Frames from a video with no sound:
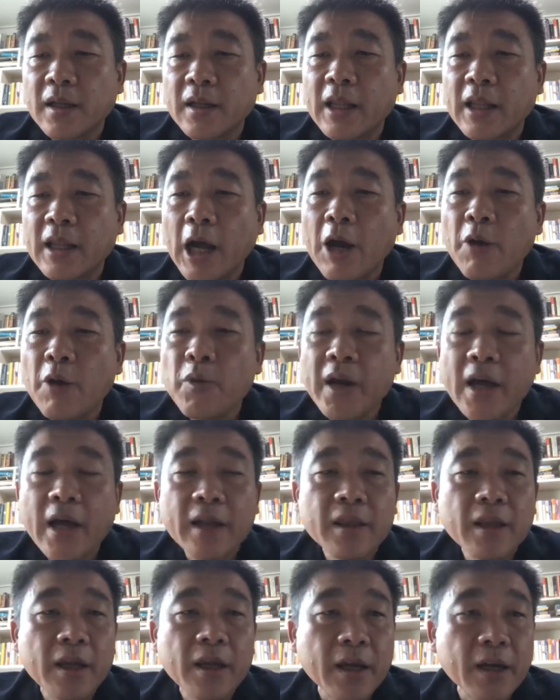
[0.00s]
And I will
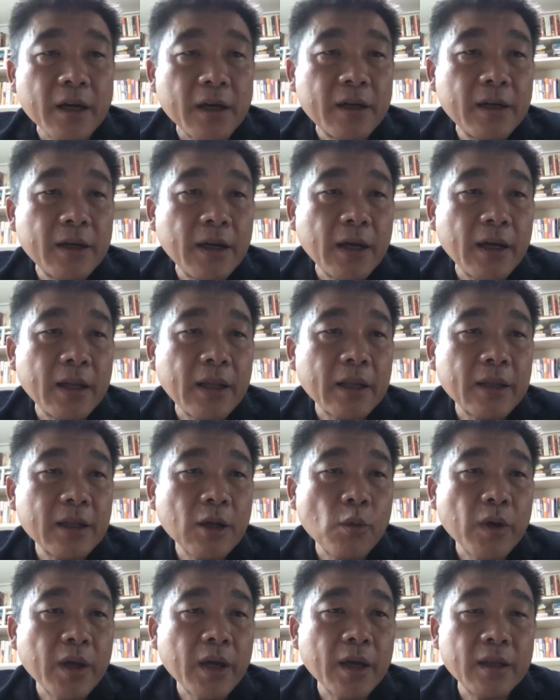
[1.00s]
end here, and I
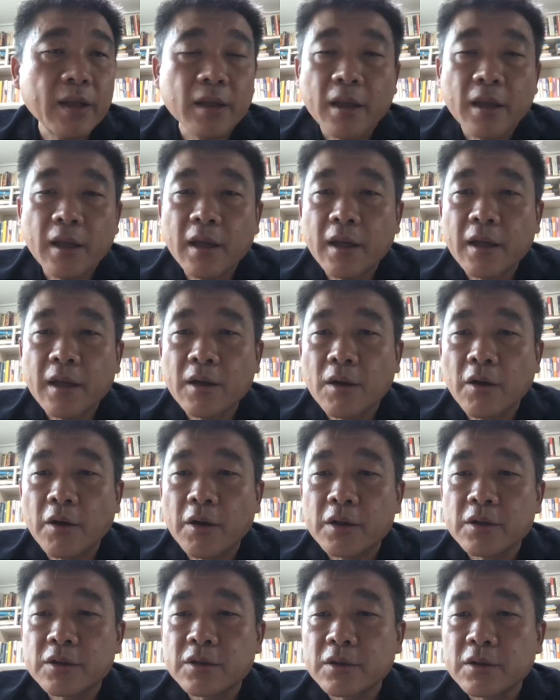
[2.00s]
think we can
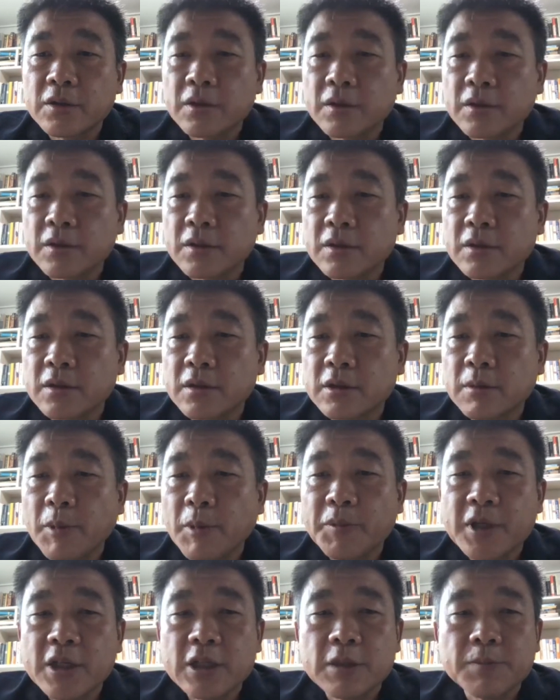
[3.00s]
go into
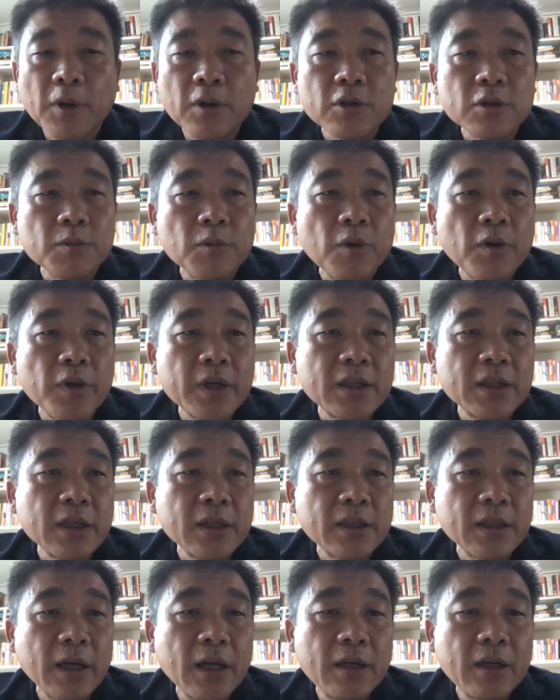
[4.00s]
some of these points more in
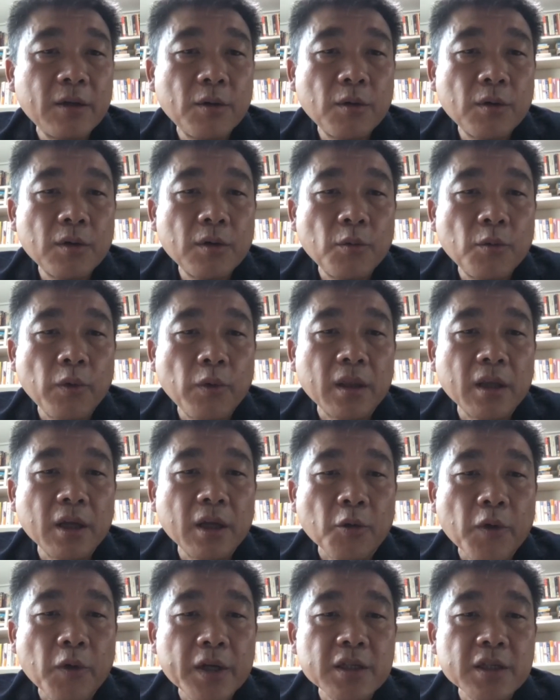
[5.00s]
detail with
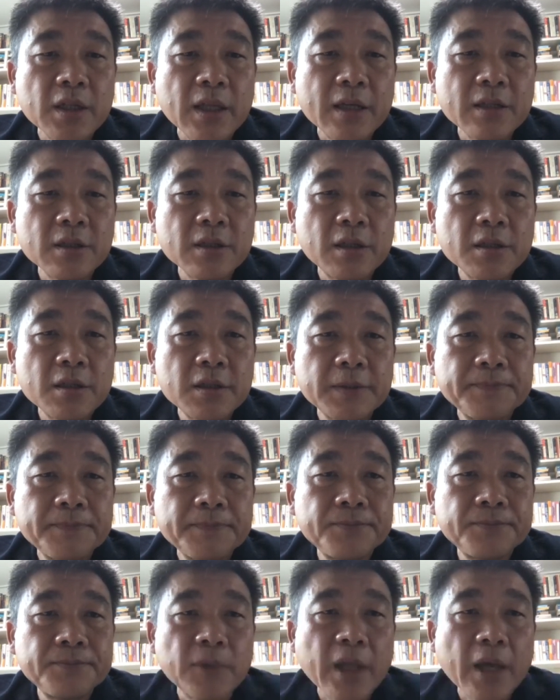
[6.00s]
the question answers.
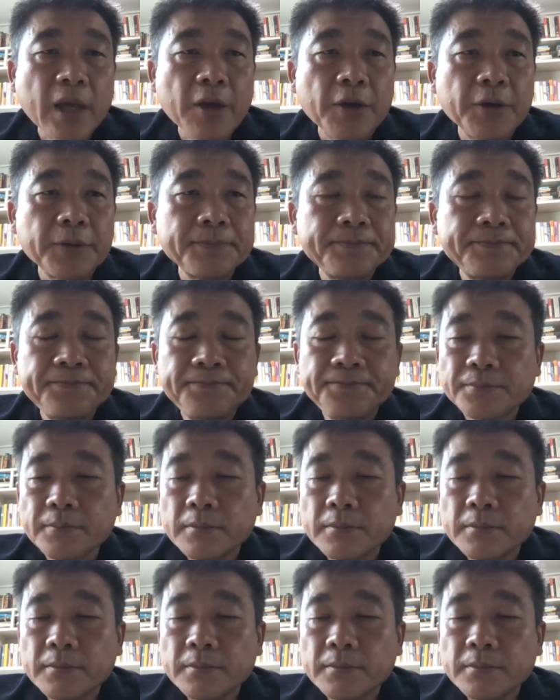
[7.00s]
Thank you.